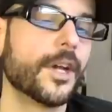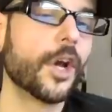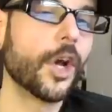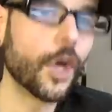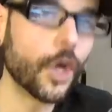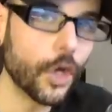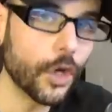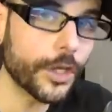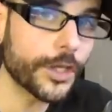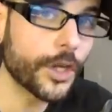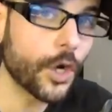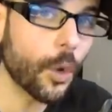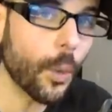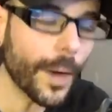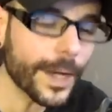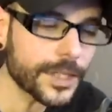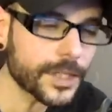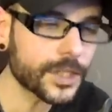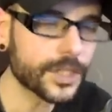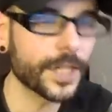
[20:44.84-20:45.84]
Good
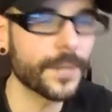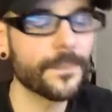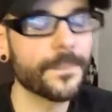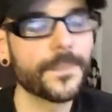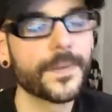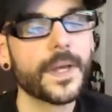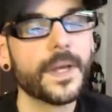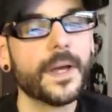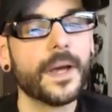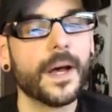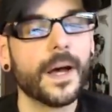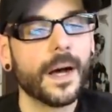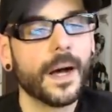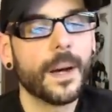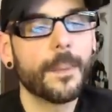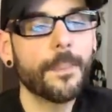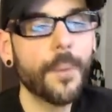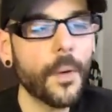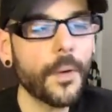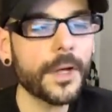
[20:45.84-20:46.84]
question.
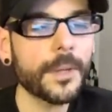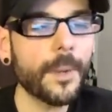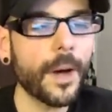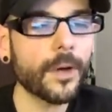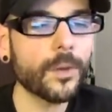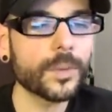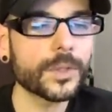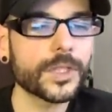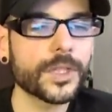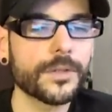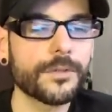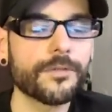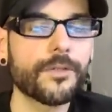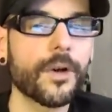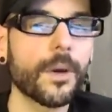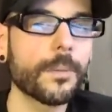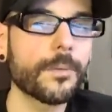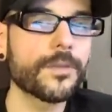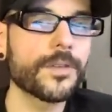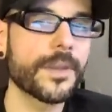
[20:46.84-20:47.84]
Um, Pokemon was
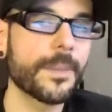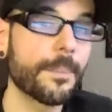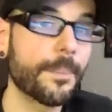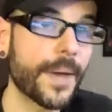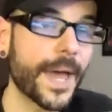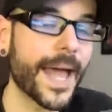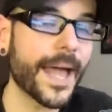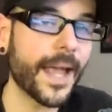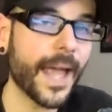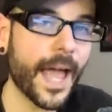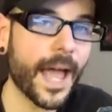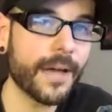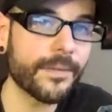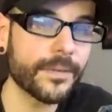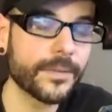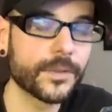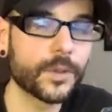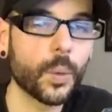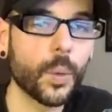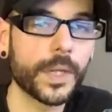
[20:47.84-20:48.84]
confirmed for the back
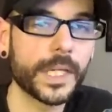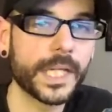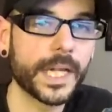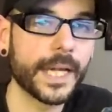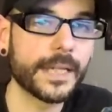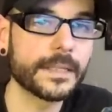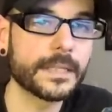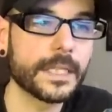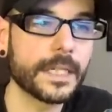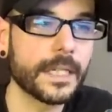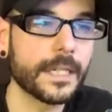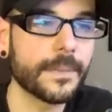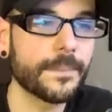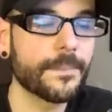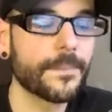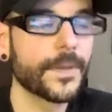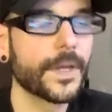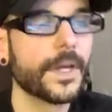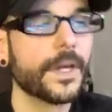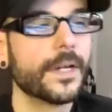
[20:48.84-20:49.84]
half of
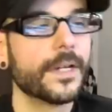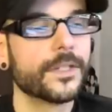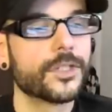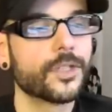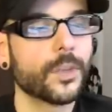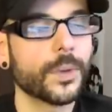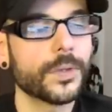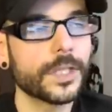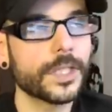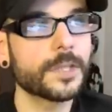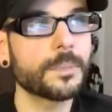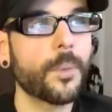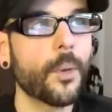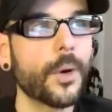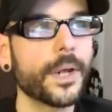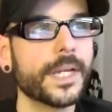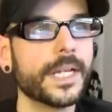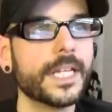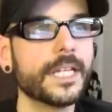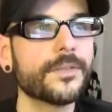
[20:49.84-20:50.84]
2019. So at this
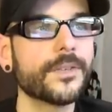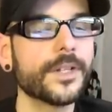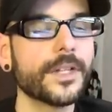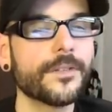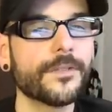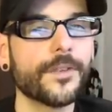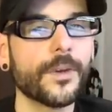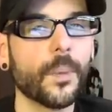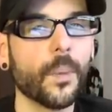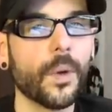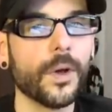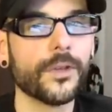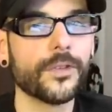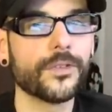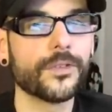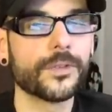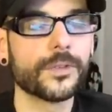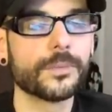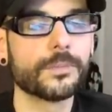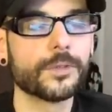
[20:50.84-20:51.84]
point, even if it
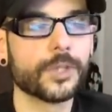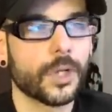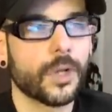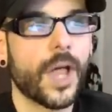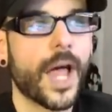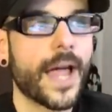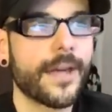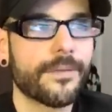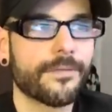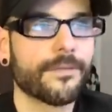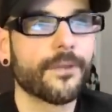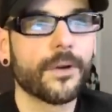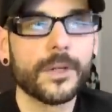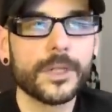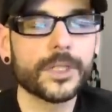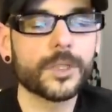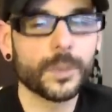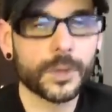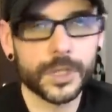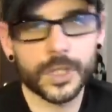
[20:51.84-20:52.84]
was July
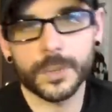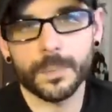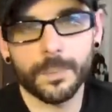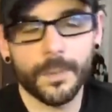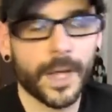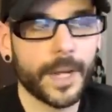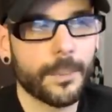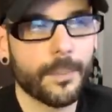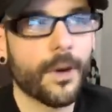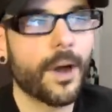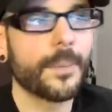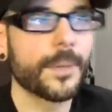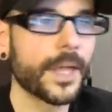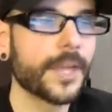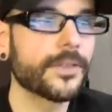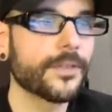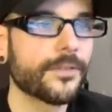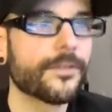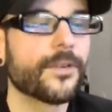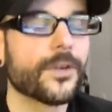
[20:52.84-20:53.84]
1st, which is like probably
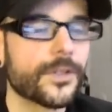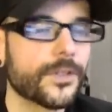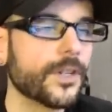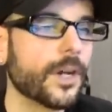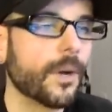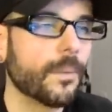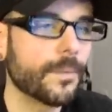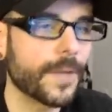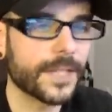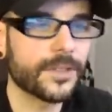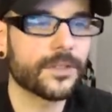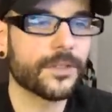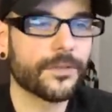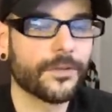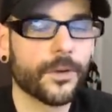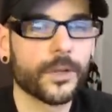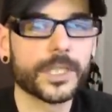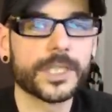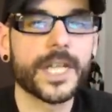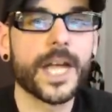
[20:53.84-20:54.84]
like the first, you know, that's the
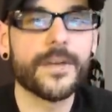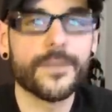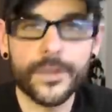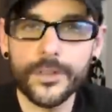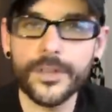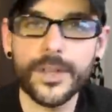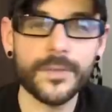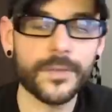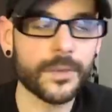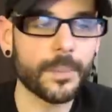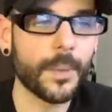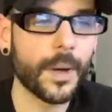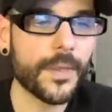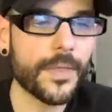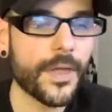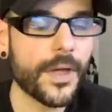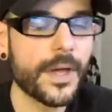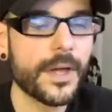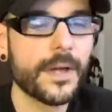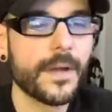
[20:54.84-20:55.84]
first day of the seventh
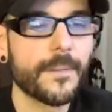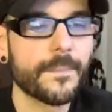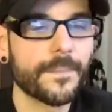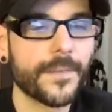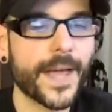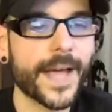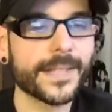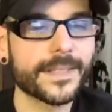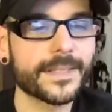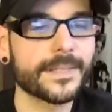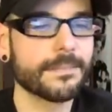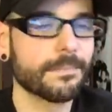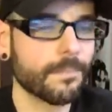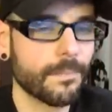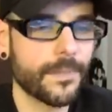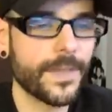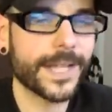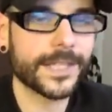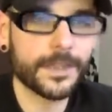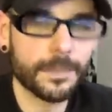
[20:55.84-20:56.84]
month, that's
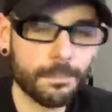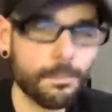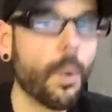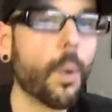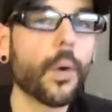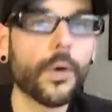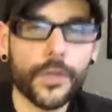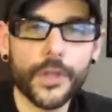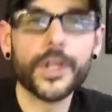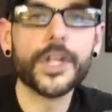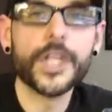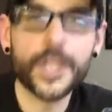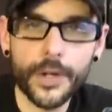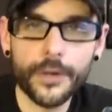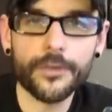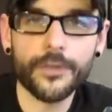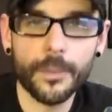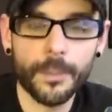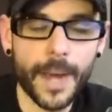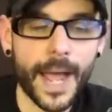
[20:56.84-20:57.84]
that's more than a
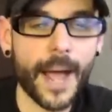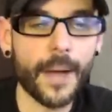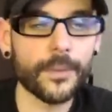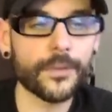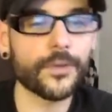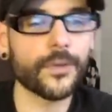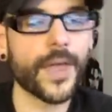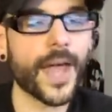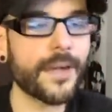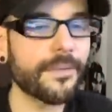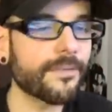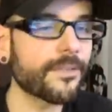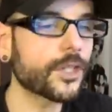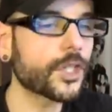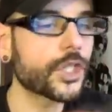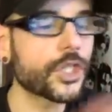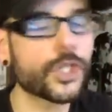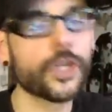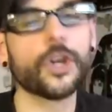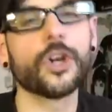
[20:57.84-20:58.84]
year from now. So that for
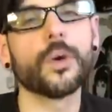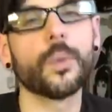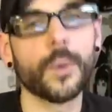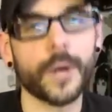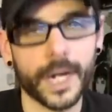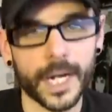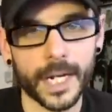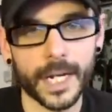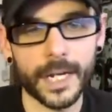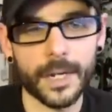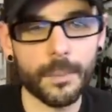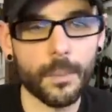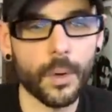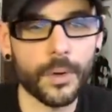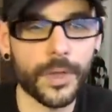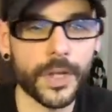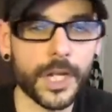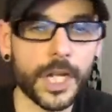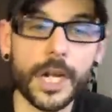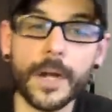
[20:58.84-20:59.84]
sure we're getting in
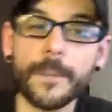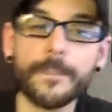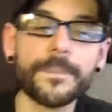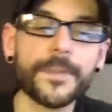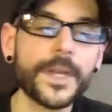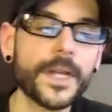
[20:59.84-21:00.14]
more than a year.